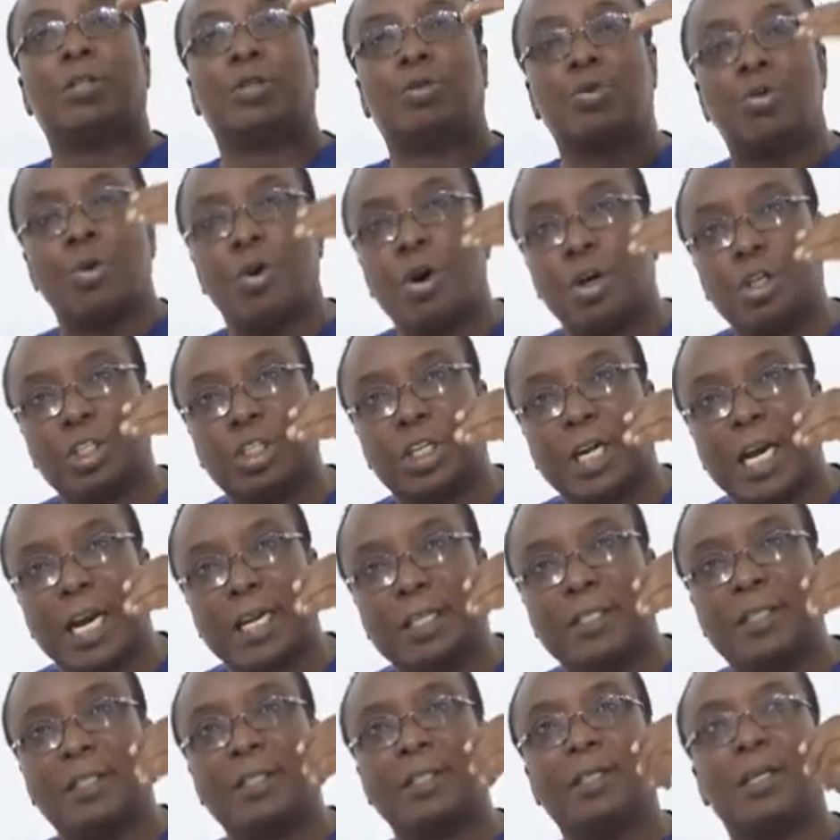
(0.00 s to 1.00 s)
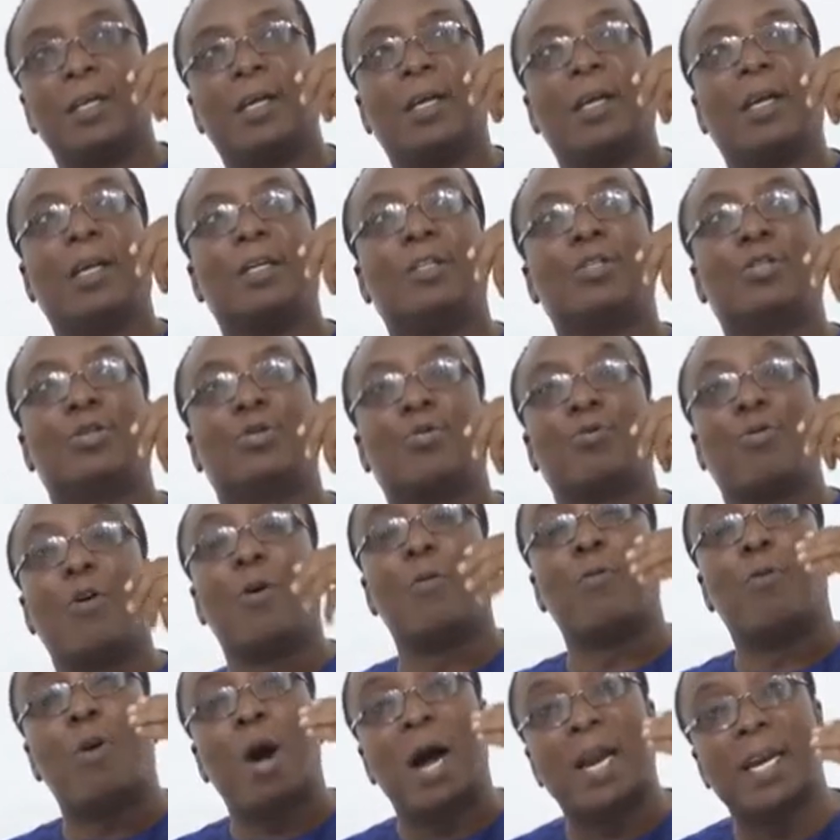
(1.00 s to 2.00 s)
200,
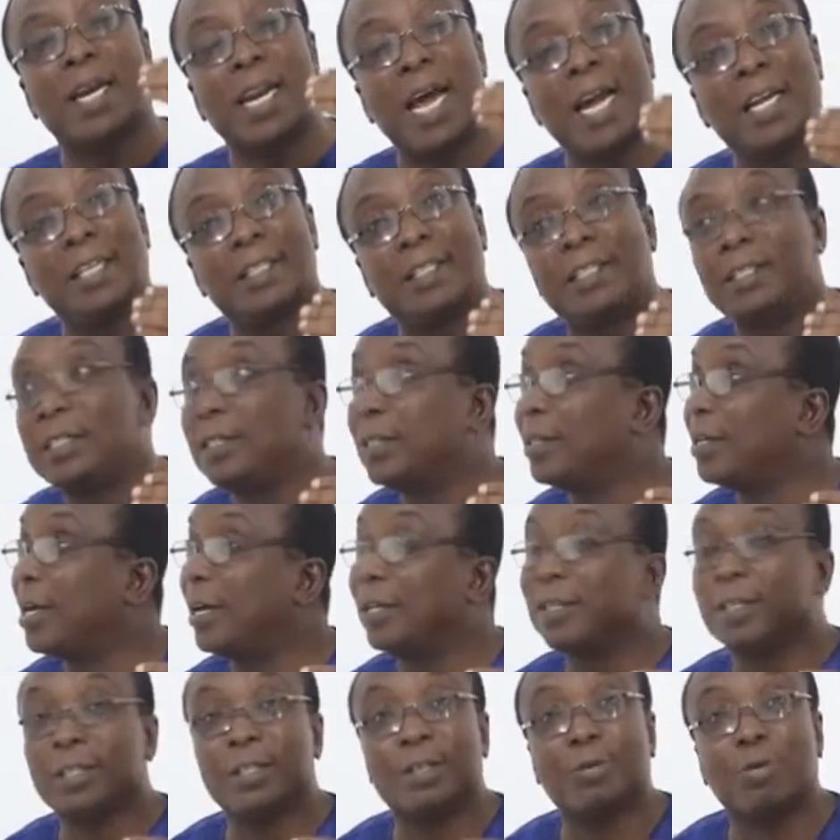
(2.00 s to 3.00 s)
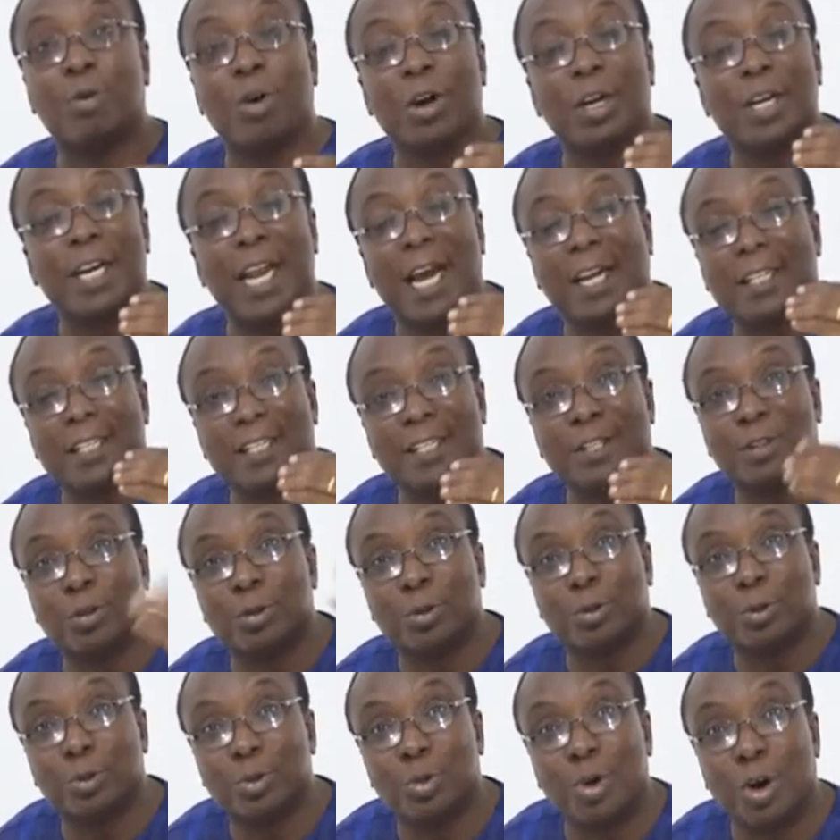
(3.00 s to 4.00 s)
from 190. Is that 190
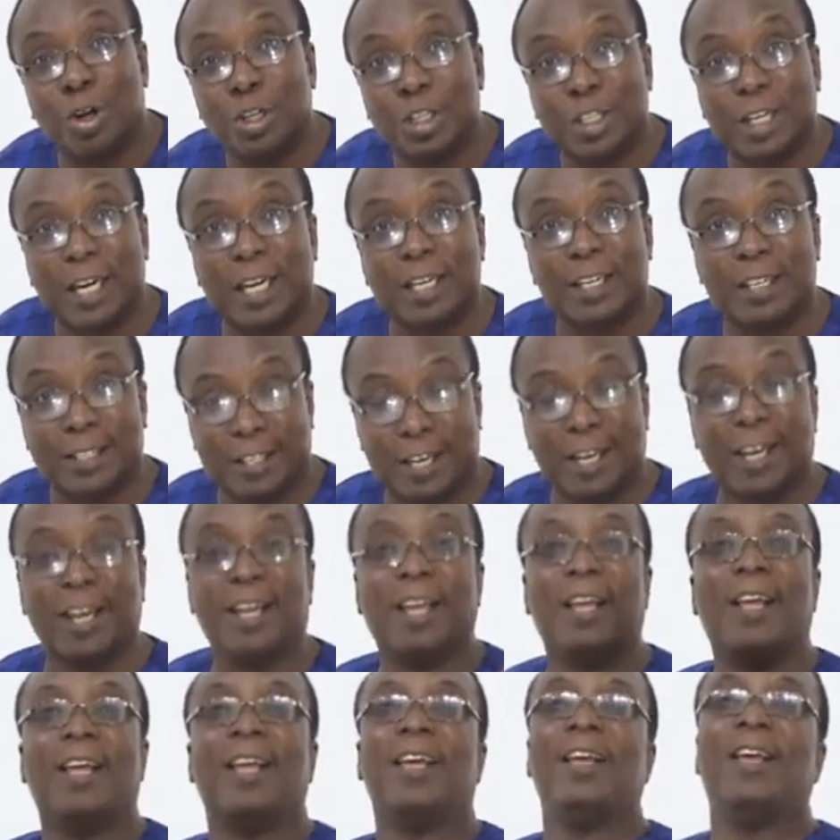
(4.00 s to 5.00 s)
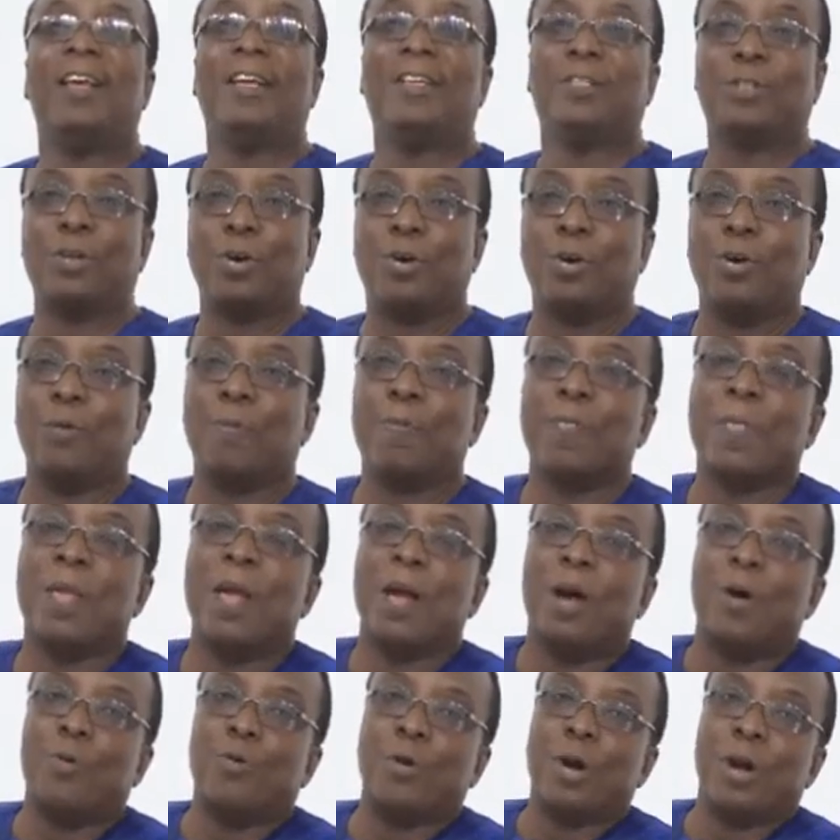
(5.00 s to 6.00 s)
to 200? Is it? So
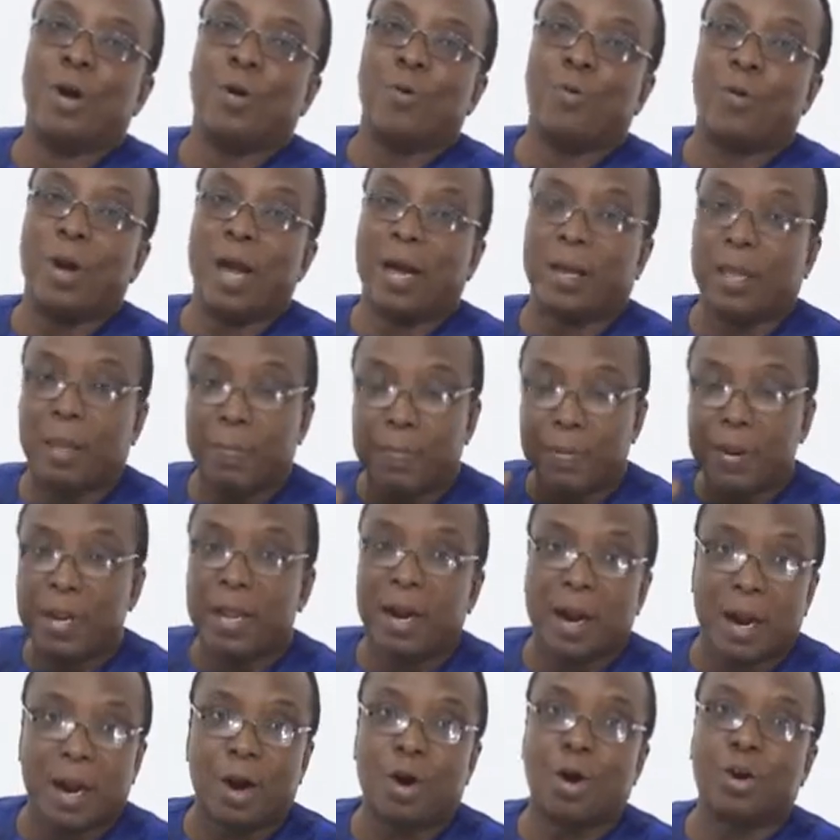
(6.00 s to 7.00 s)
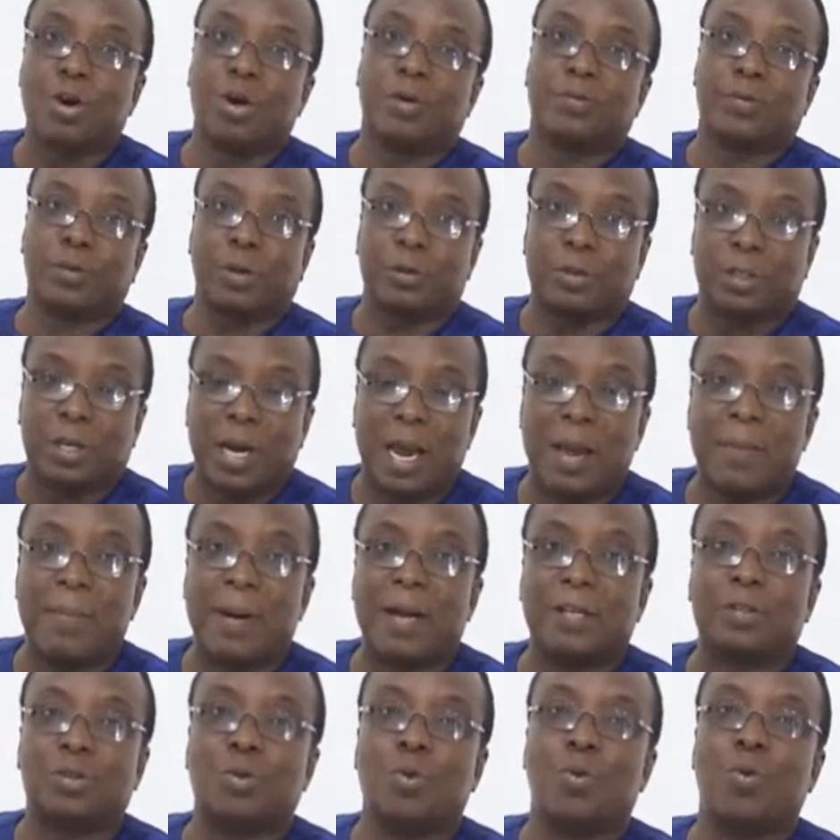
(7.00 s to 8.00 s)
we are keeping a record of
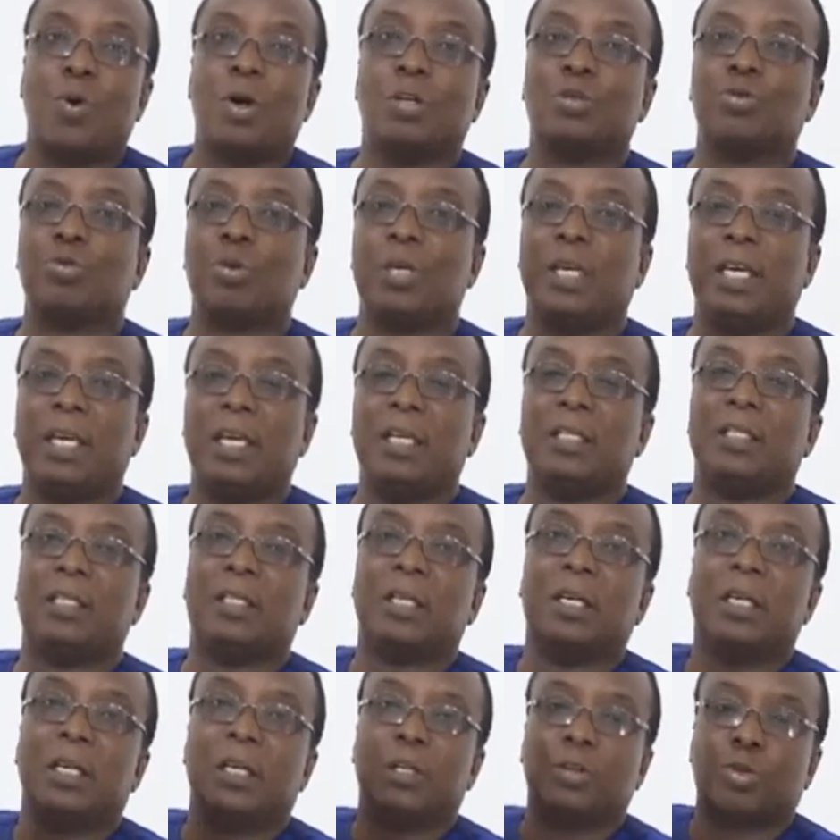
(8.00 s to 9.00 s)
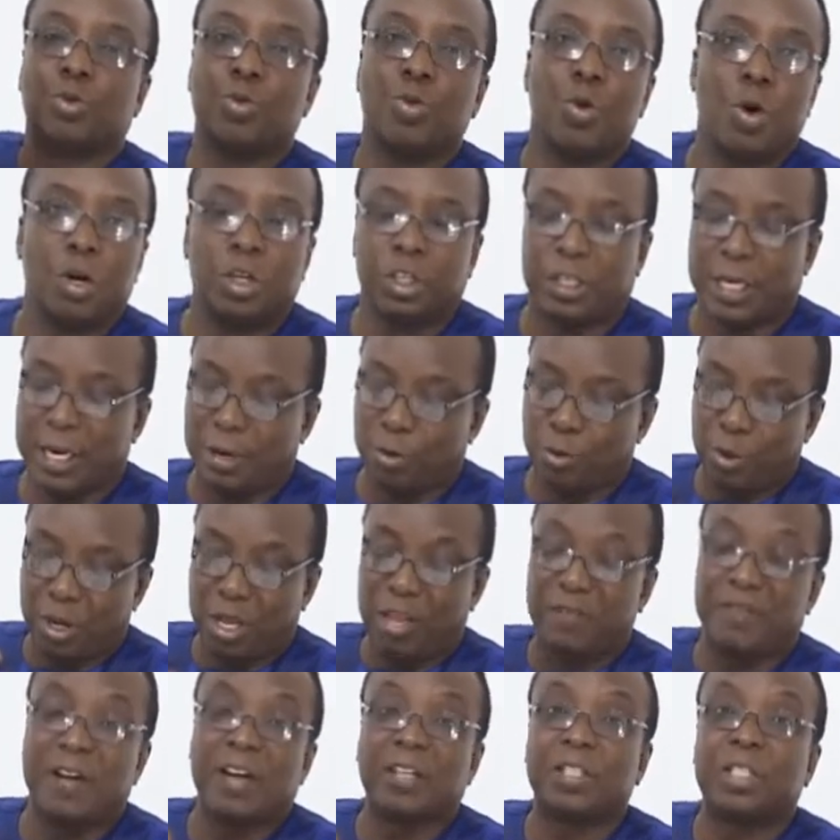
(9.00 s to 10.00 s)
subscribers. So once we hit 200, we'll
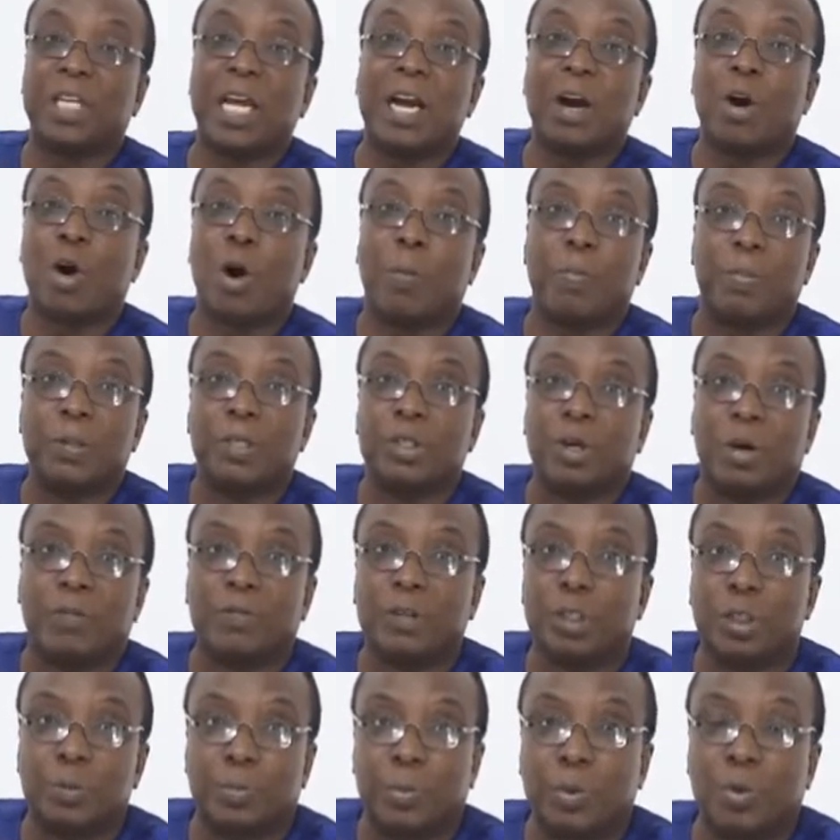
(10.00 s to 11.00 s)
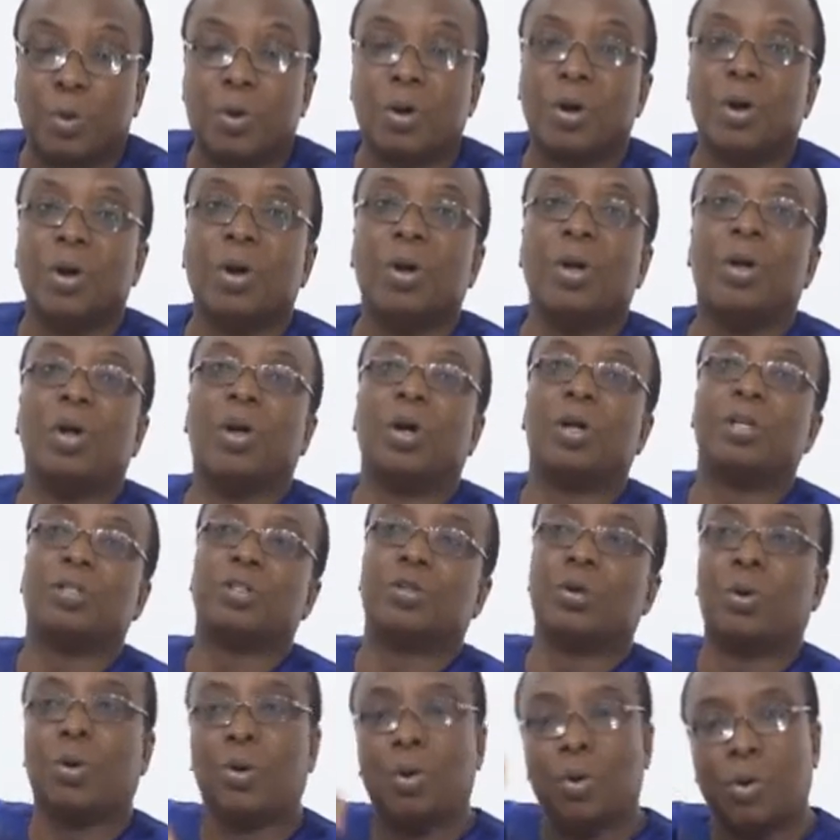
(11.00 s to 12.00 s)
give out 10 copies of this book
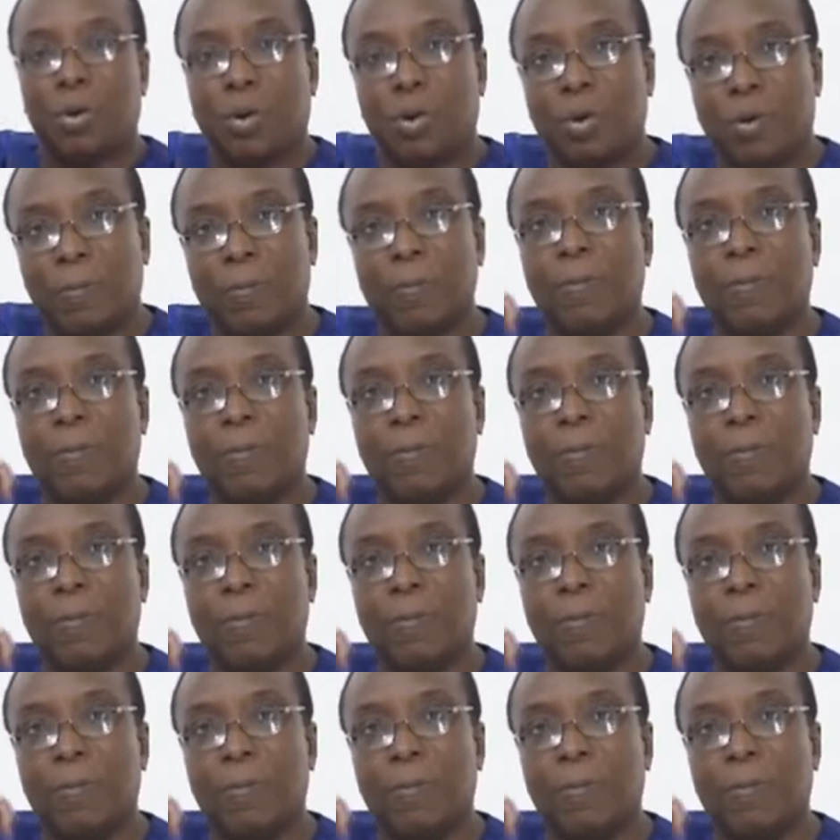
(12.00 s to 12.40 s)
to